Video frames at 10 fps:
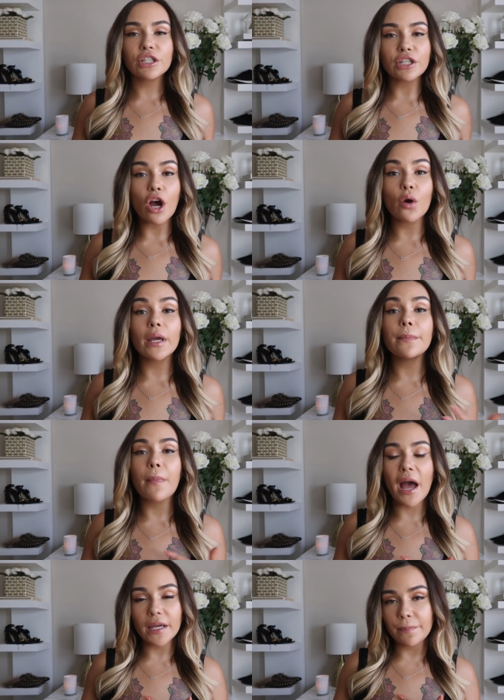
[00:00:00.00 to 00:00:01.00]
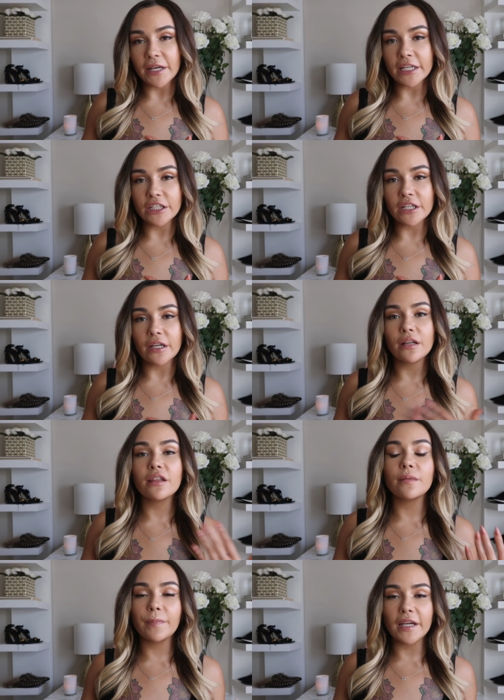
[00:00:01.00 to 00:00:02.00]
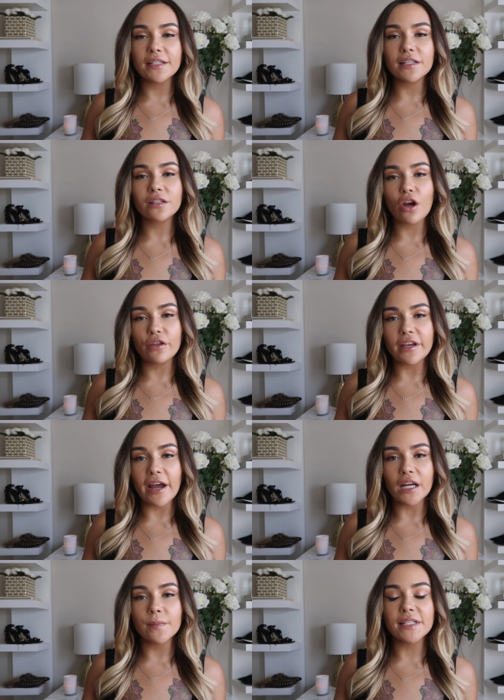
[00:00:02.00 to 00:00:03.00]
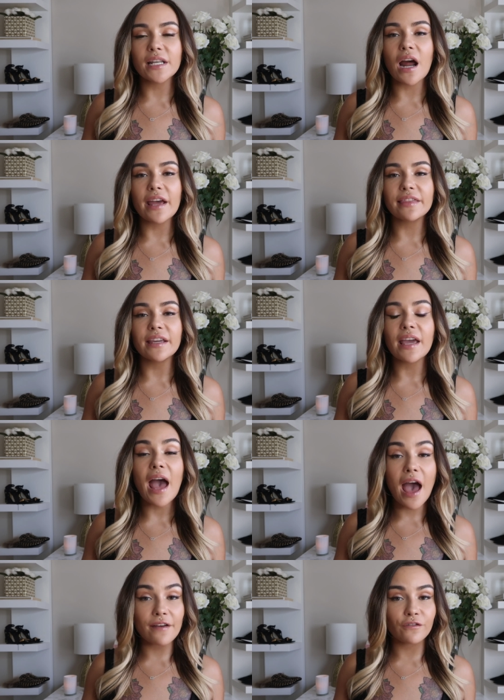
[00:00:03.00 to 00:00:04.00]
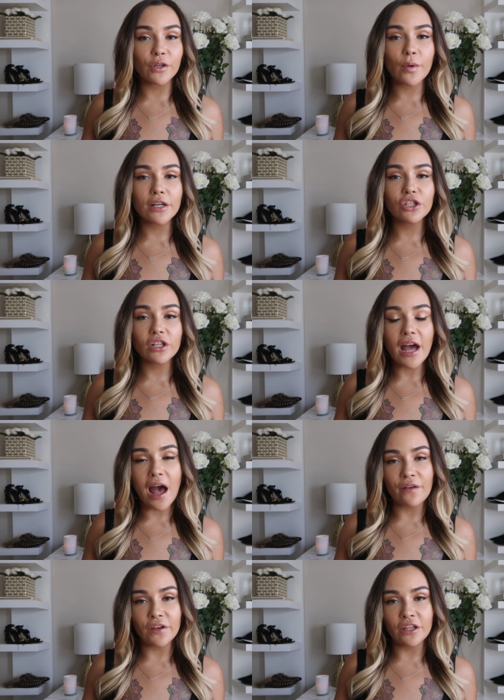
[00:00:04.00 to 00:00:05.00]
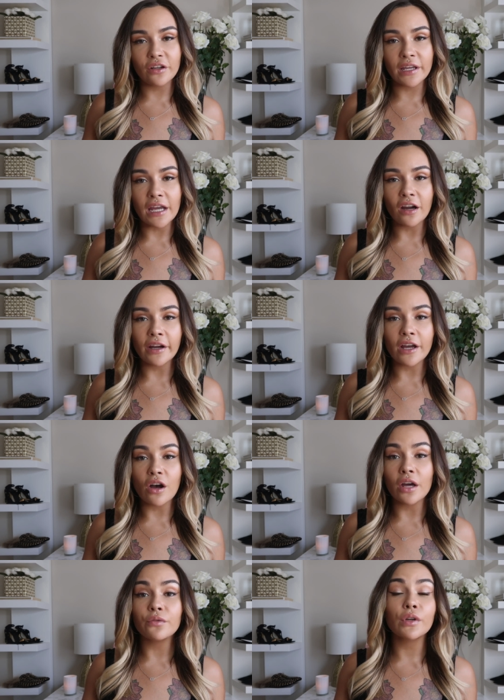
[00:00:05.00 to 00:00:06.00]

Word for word: So in my opinion, the basics are the items that I think everyone should have in their carry-on,